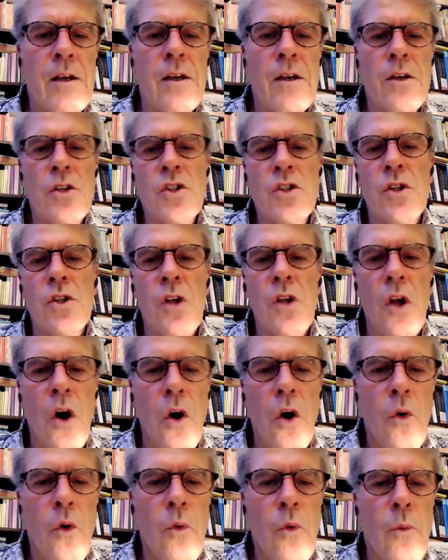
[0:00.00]

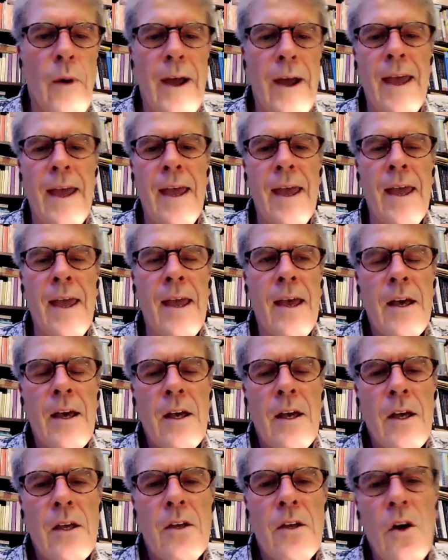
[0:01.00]
slow way,
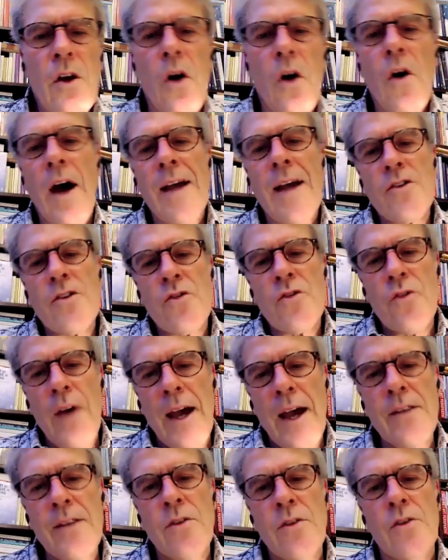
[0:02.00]
you know, I
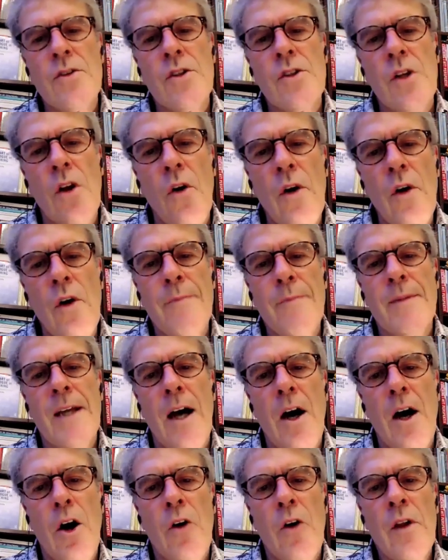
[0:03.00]
tried to slow him
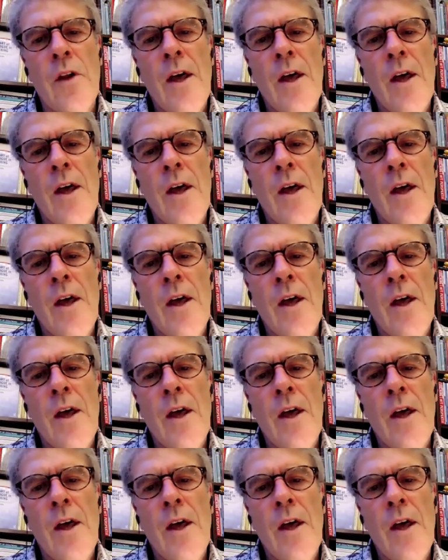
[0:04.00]
down.